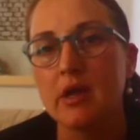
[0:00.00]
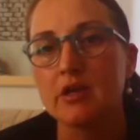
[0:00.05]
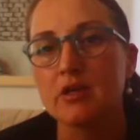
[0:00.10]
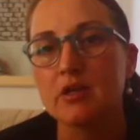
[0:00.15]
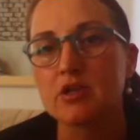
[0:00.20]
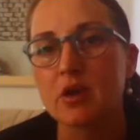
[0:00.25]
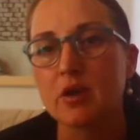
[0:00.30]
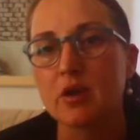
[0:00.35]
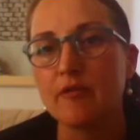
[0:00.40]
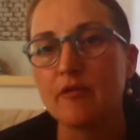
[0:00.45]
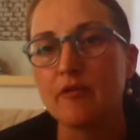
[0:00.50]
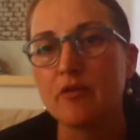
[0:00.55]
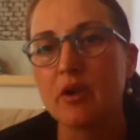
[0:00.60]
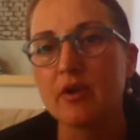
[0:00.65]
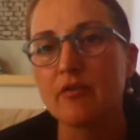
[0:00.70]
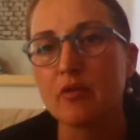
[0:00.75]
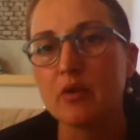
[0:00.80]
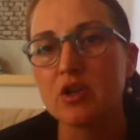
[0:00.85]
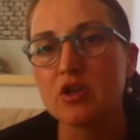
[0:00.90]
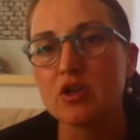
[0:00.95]
So if you
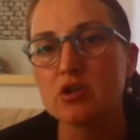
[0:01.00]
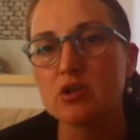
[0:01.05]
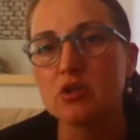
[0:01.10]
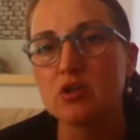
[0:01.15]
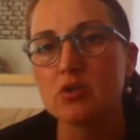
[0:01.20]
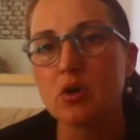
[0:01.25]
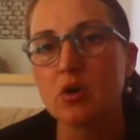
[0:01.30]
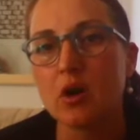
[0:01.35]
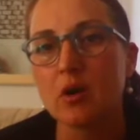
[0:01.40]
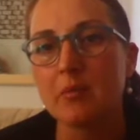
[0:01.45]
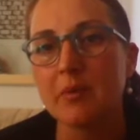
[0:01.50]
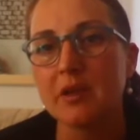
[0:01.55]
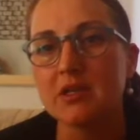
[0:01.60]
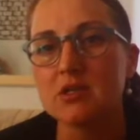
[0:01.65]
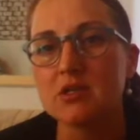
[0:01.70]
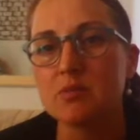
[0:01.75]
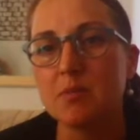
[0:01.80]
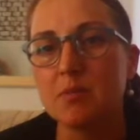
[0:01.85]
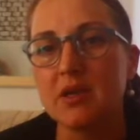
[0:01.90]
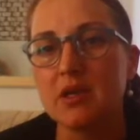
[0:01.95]
have questions or
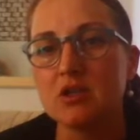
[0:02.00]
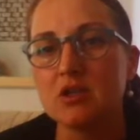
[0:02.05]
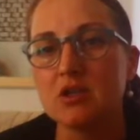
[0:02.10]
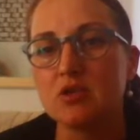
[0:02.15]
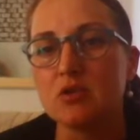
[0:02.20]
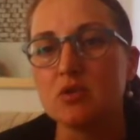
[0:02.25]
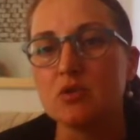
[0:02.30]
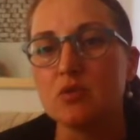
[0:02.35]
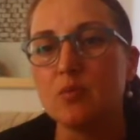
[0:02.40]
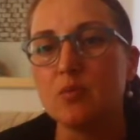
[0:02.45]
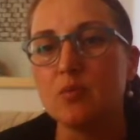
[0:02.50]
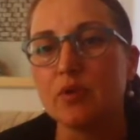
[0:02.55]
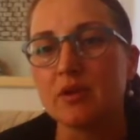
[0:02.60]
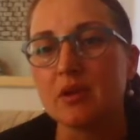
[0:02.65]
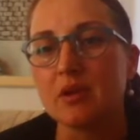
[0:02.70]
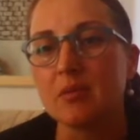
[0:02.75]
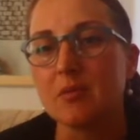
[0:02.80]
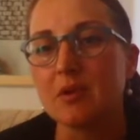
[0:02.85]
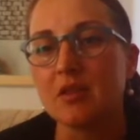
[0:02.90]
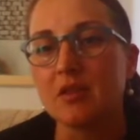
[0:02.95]
comments, please do put
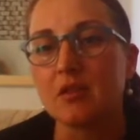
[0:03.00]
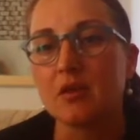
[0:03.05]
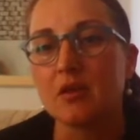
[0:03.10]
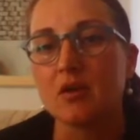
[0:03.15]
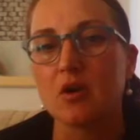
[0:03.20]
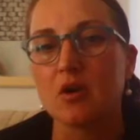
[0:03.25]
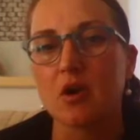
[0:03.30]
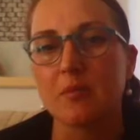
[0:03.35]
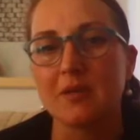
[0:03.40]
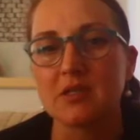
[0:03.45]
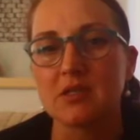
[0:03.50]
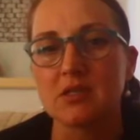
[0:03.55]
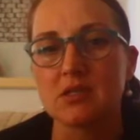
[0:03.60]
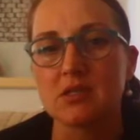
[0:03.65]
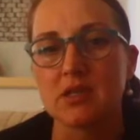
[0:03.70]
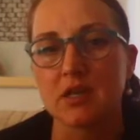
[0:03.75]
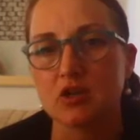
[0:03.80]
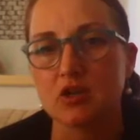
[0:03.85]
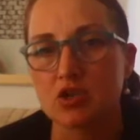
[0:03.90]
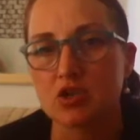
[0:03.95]
them in the comments
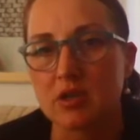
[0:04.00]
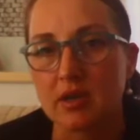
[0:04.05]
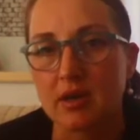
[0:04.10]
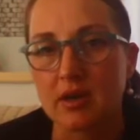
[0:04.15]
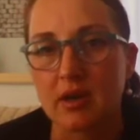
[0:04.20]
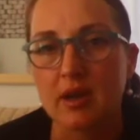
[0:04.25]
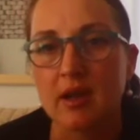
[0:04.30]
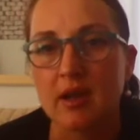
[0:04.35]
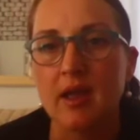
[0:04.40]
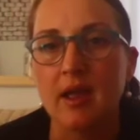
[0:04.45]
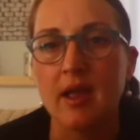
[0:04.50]
section.